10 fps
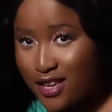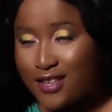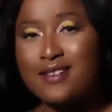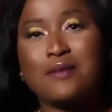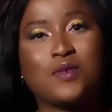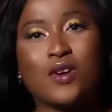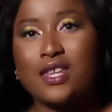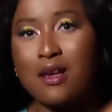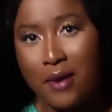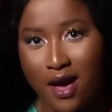You know what I'm
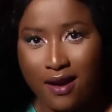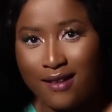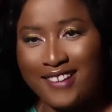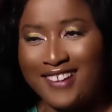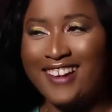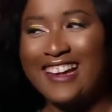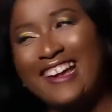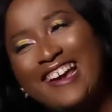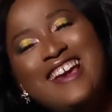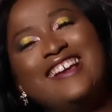talking about?
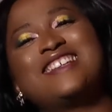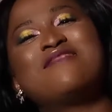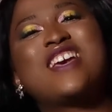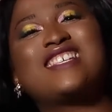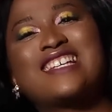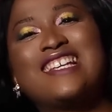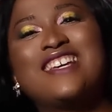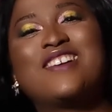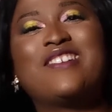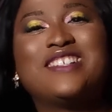So basically
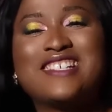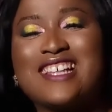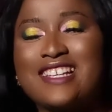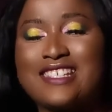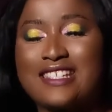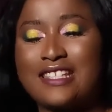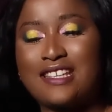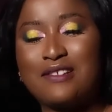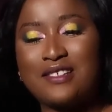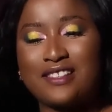you're going to like
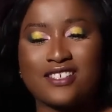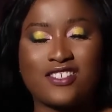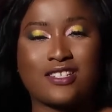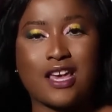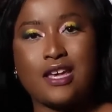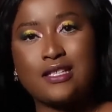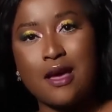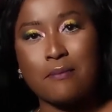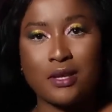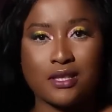steal the shade
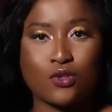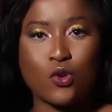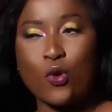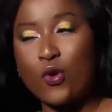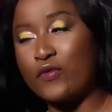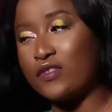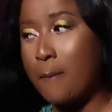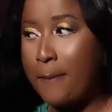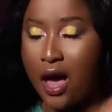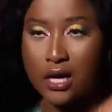and be the talk of the
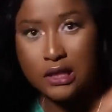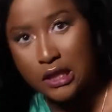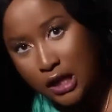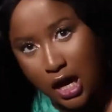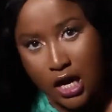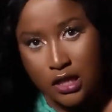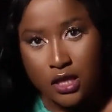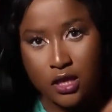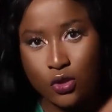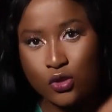party.
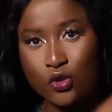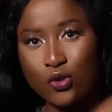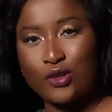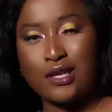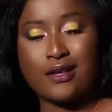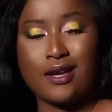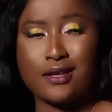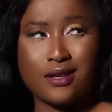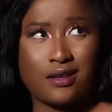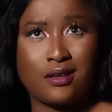So you don't want to go looking
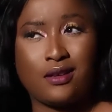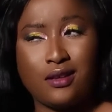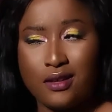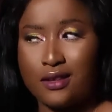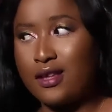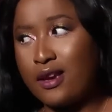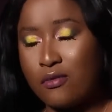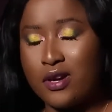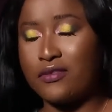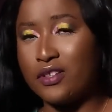like
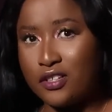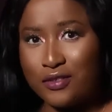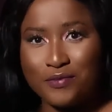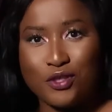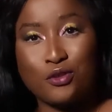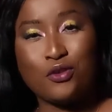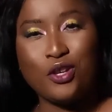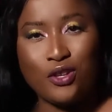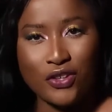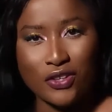whatever. You're
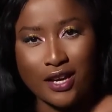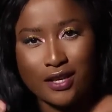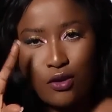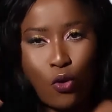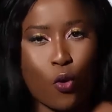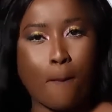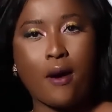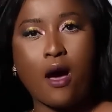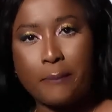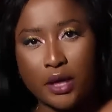going looking like you're all
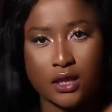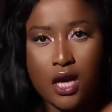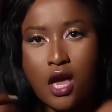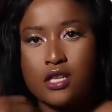popping.